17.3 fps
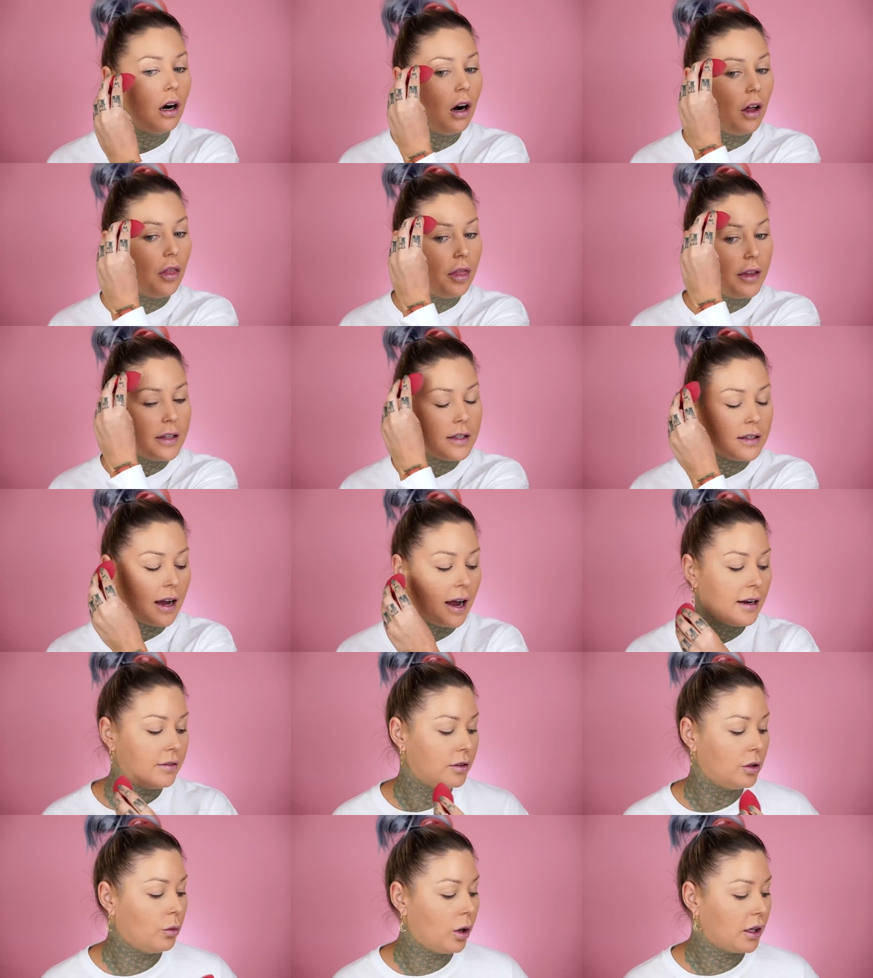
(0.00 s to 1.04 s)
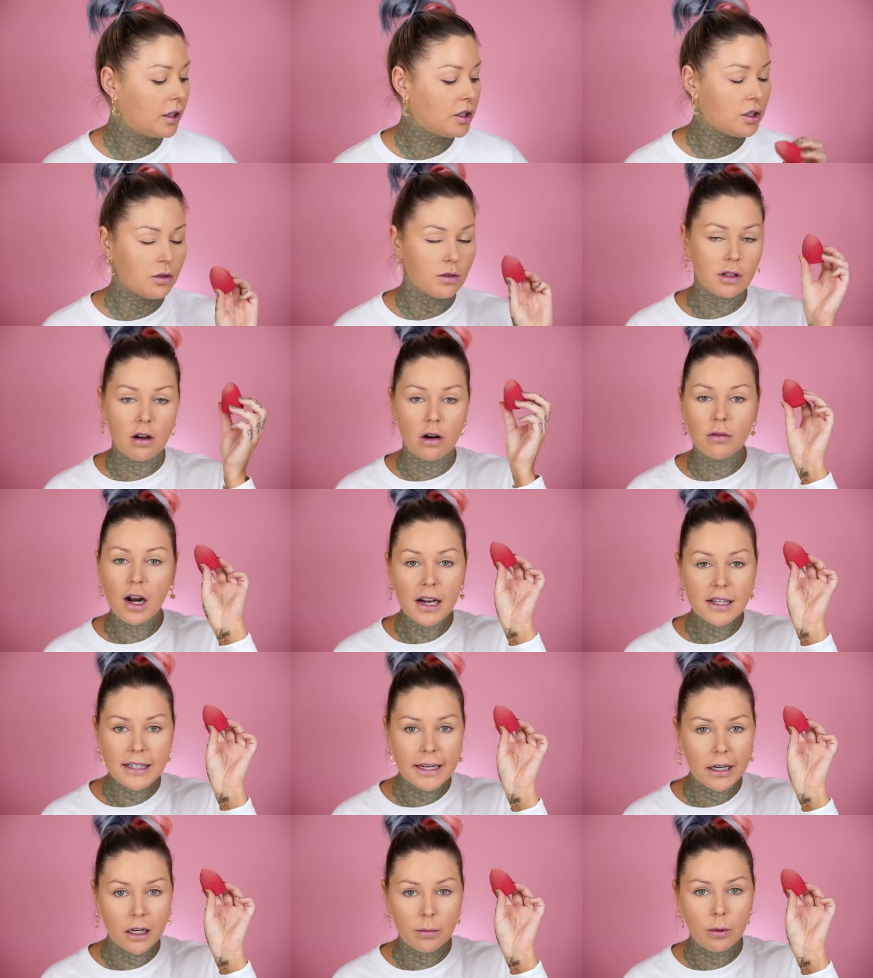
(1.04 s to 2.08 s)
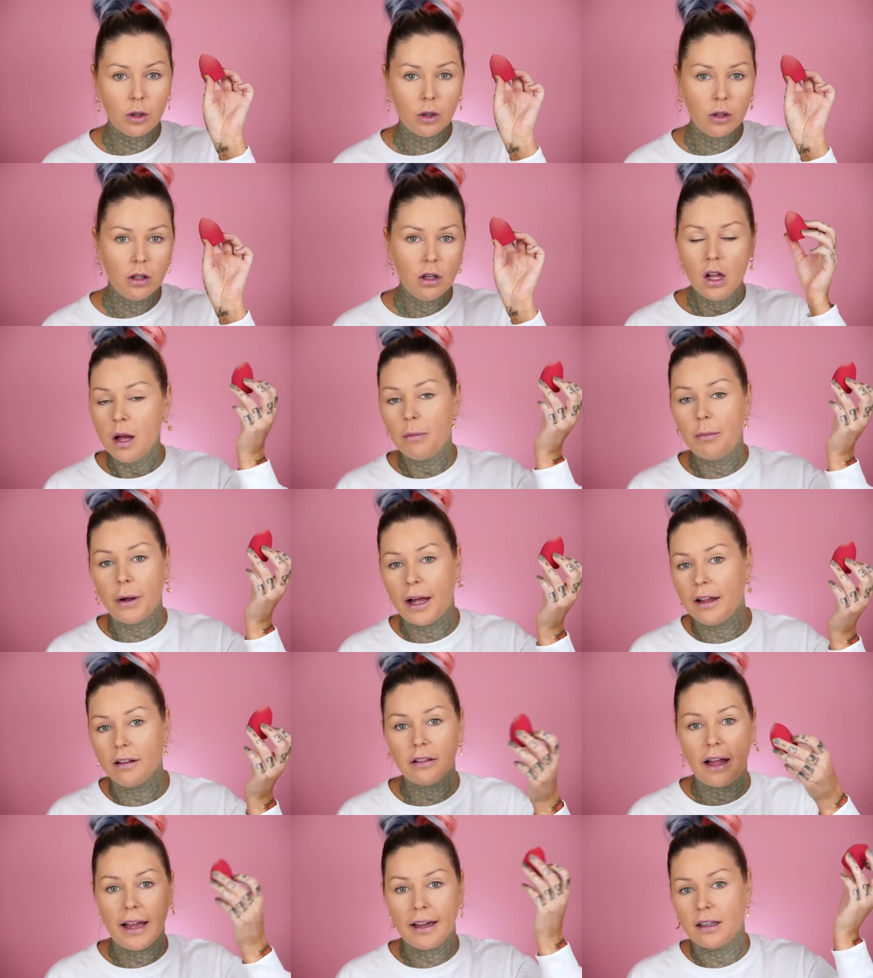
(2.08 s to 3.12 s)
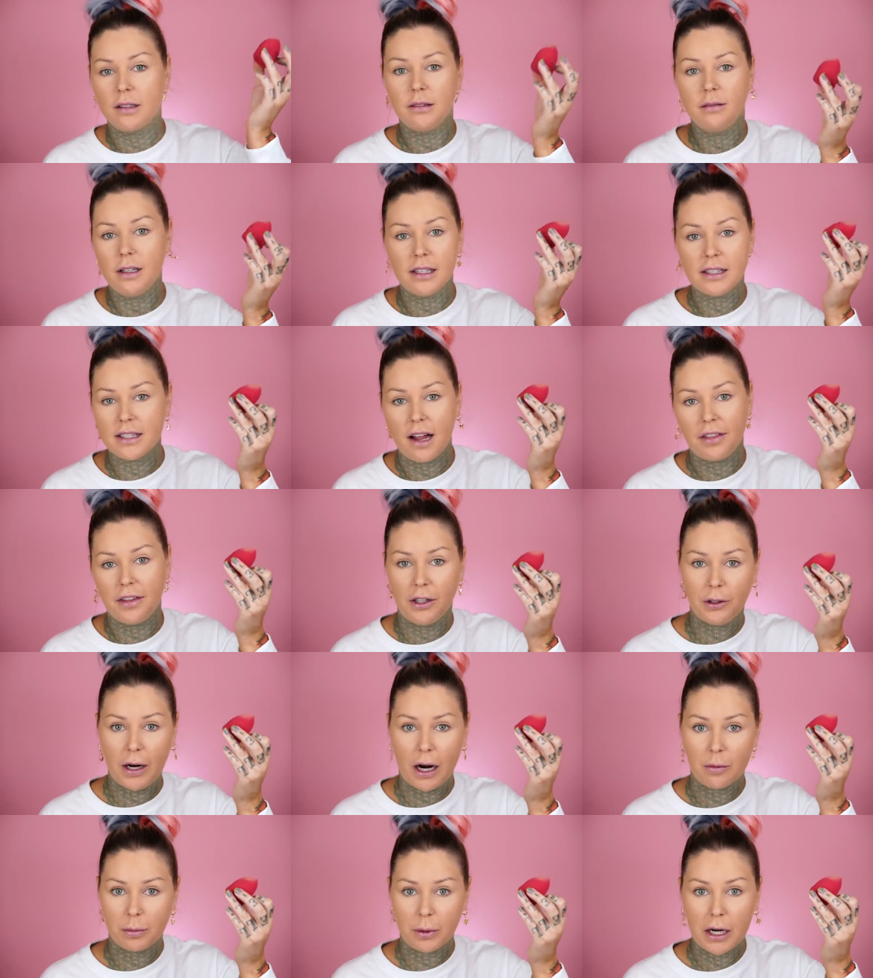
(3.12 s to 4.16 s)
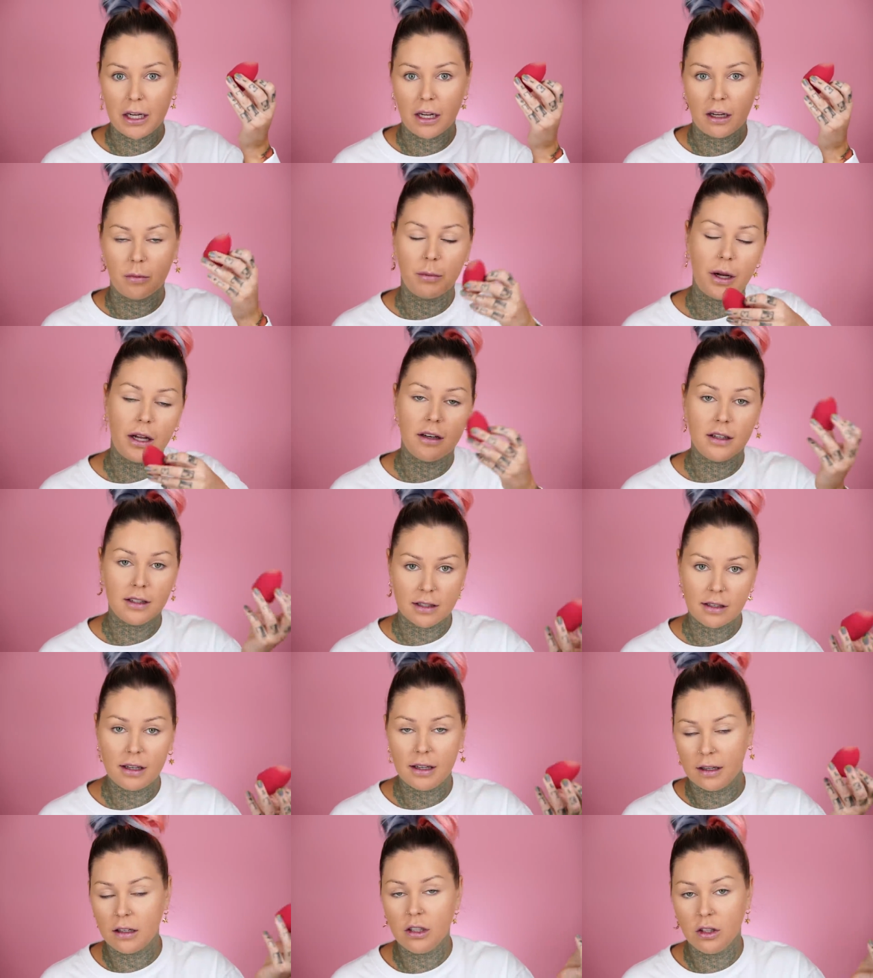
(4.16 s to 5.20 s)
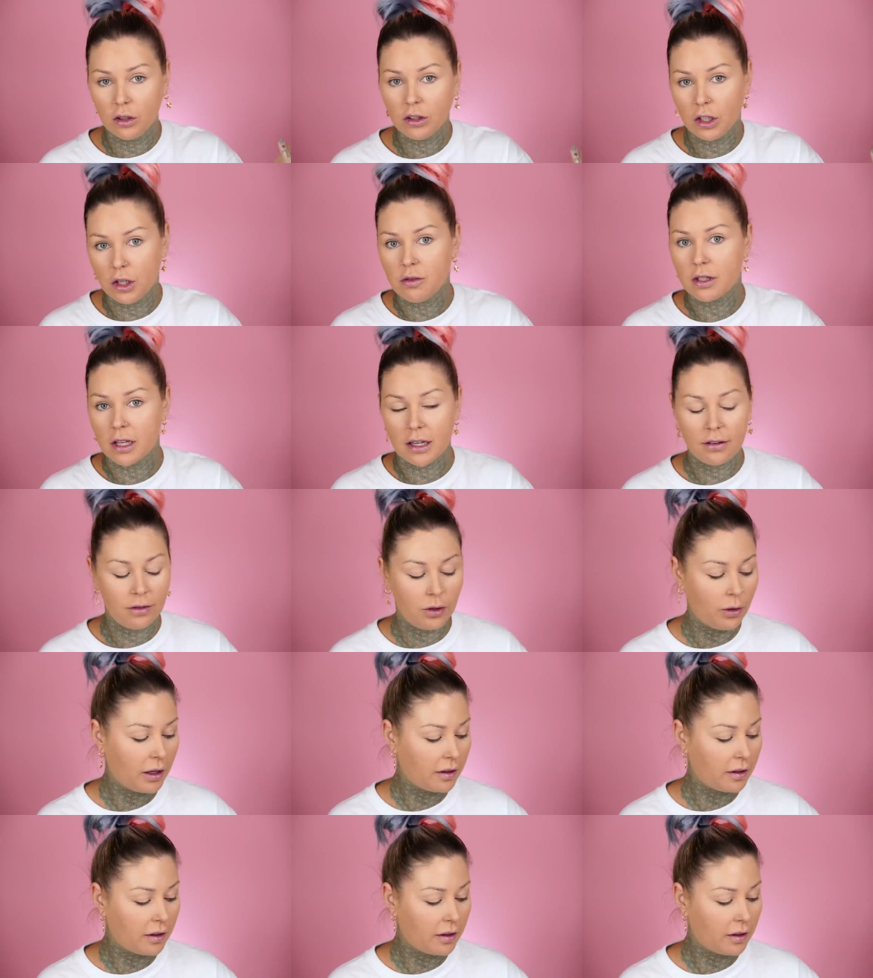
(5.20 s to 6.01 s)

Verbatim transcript: on this side if you wanted to. So not terrible, but like it's nothing groundbreaking, but you'll use it if you